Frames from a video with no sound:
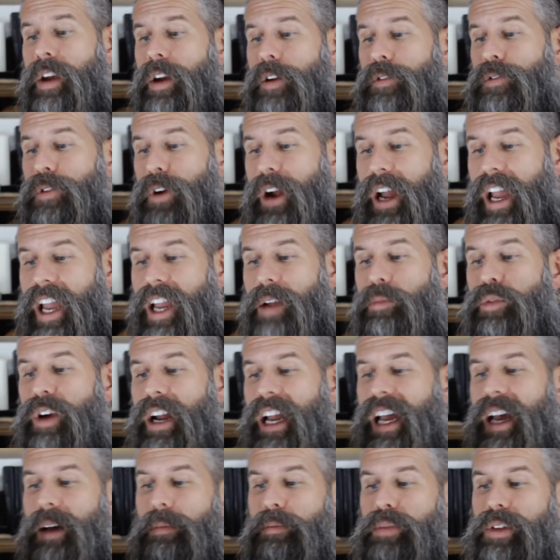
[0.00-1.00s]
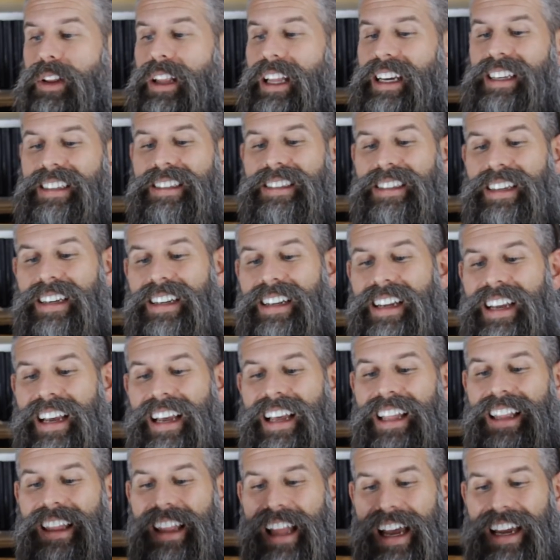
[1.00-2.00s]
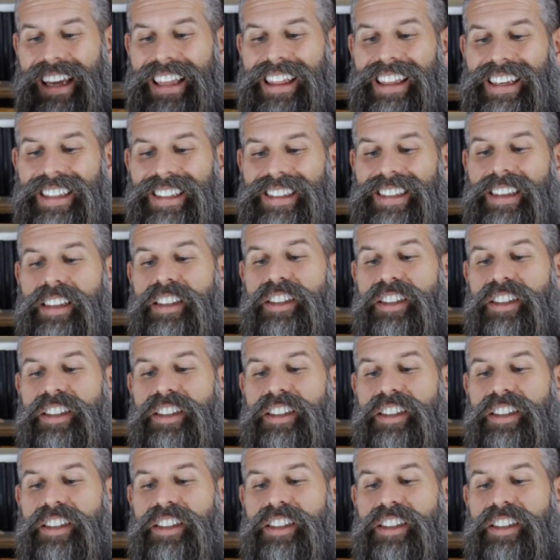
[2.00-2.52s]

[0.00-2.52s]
For Abraham placed it like this